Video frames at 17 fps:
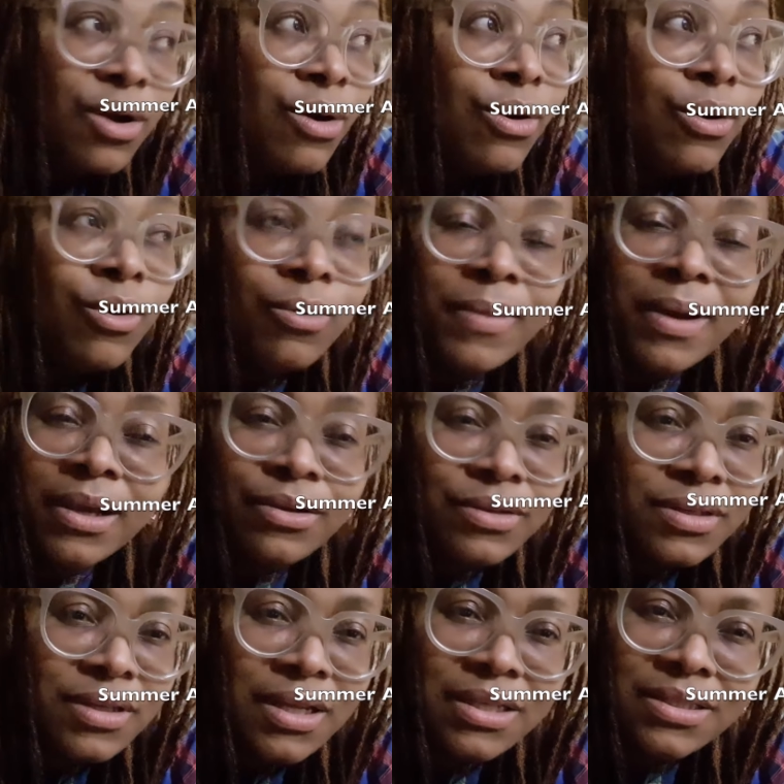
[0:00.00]
oh my
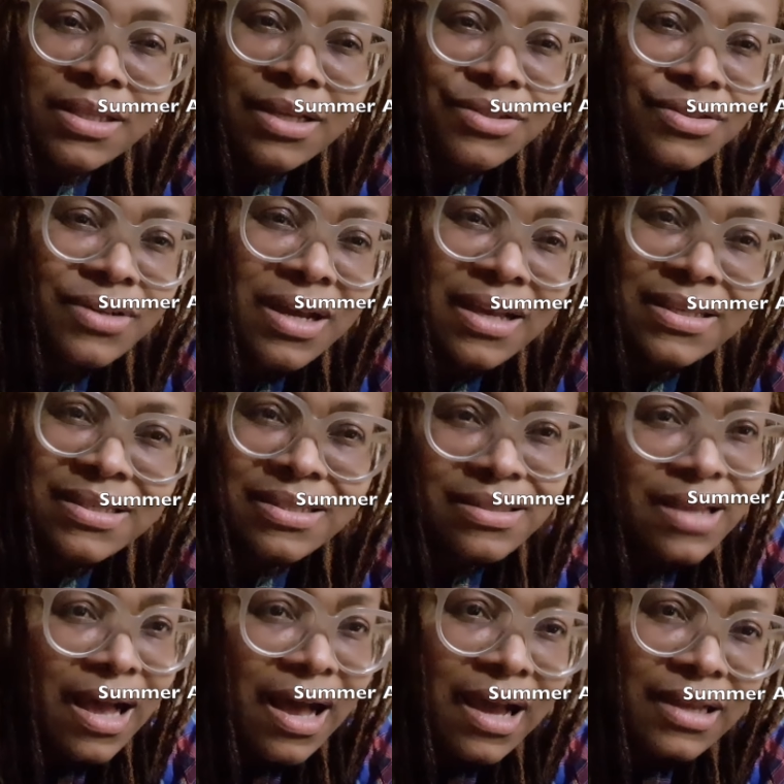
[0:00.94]
goodness, Nigeria is
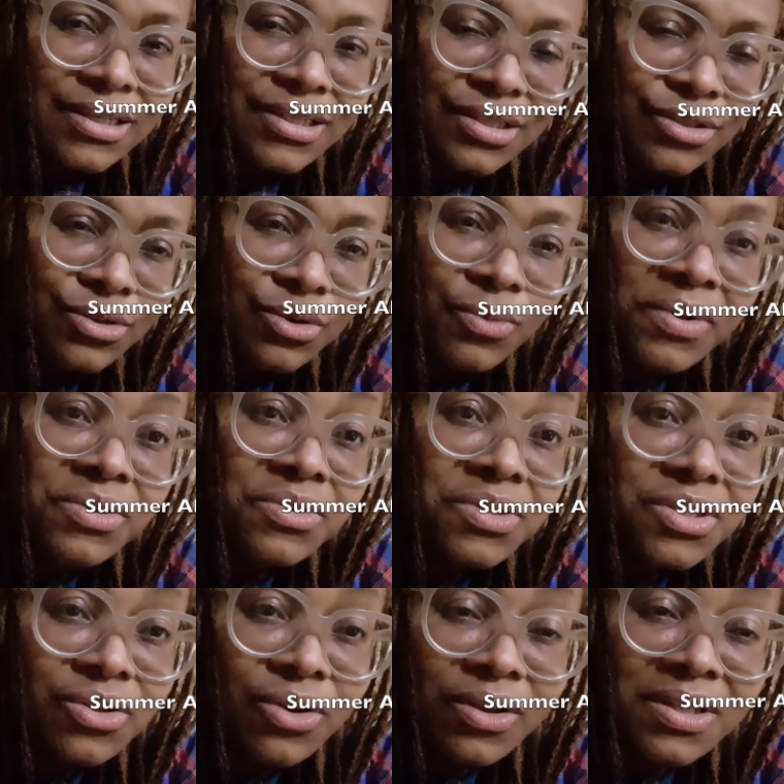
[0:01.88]
sad. You know, when you
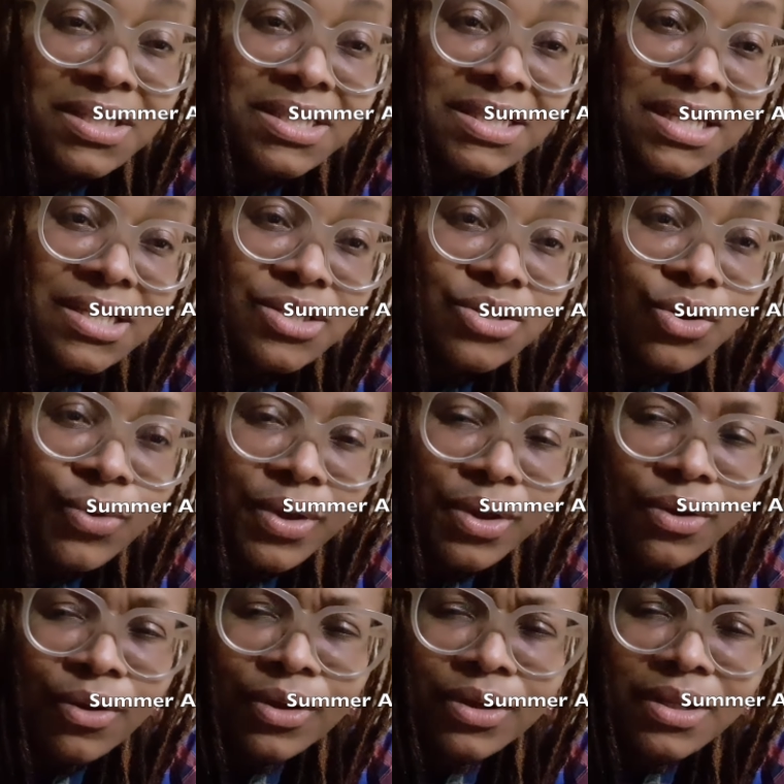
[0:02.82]
see all these things
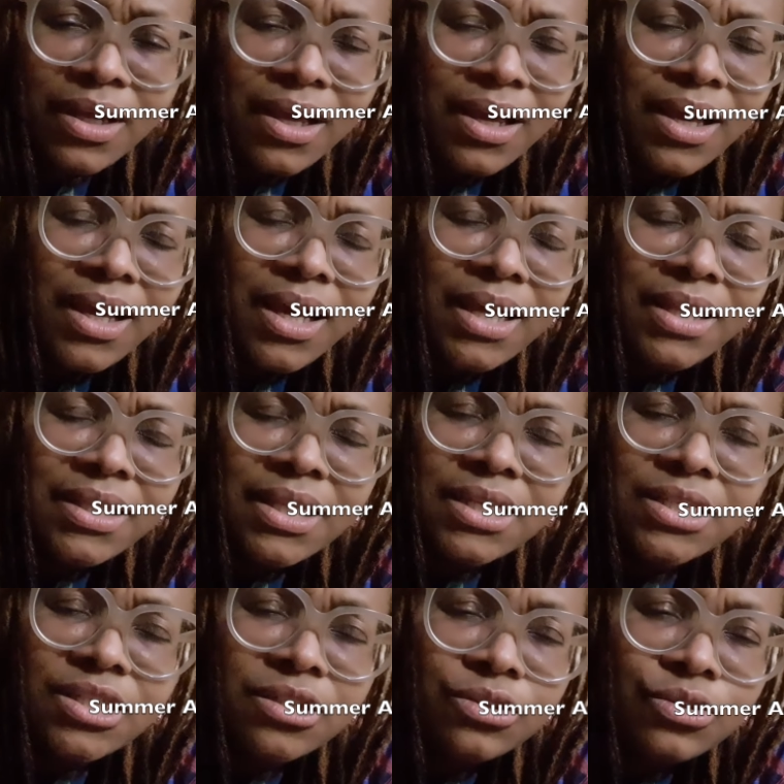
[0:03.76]
going on, the
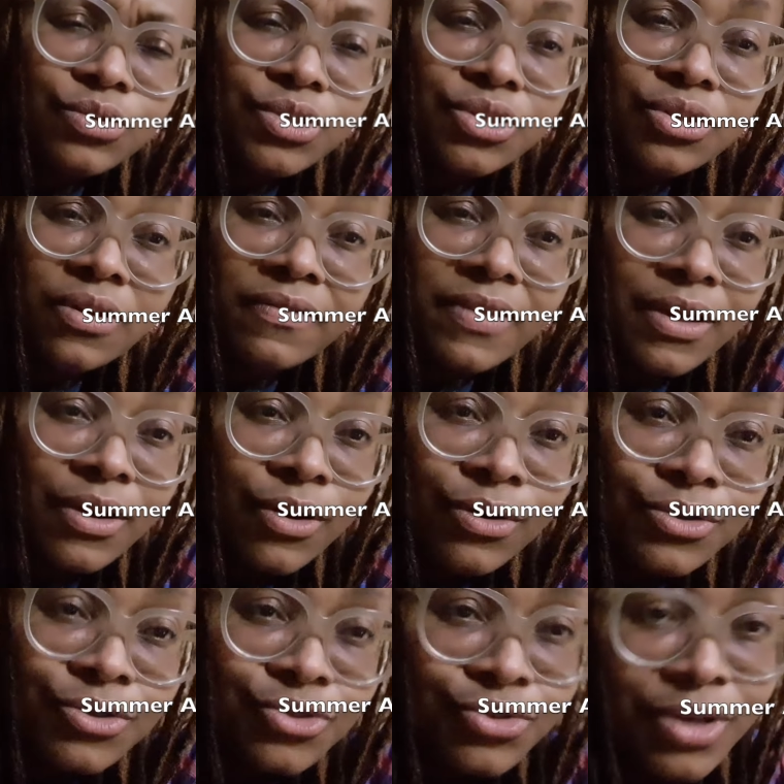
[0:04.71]
situation of the
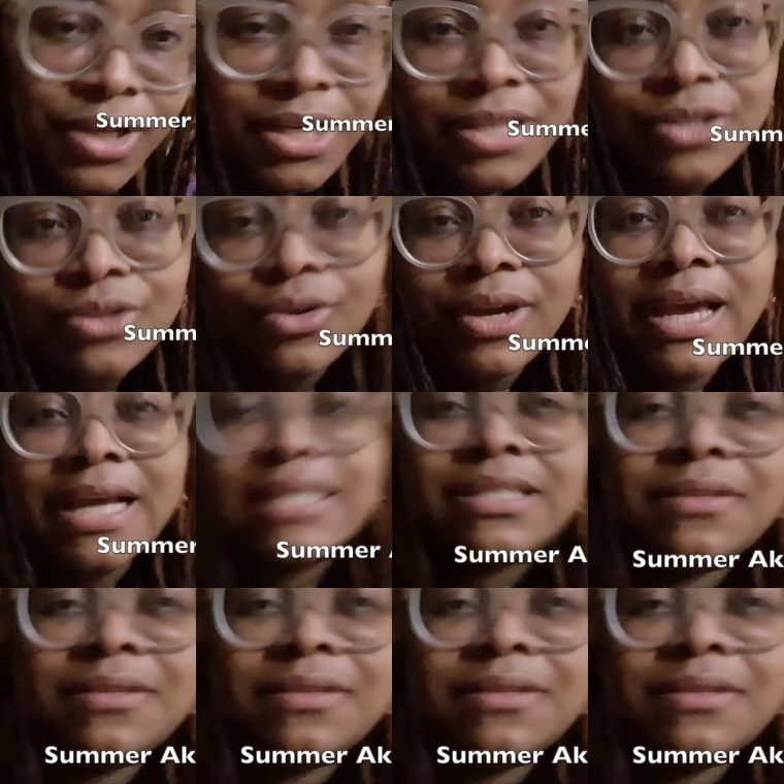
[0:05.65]
country is not getting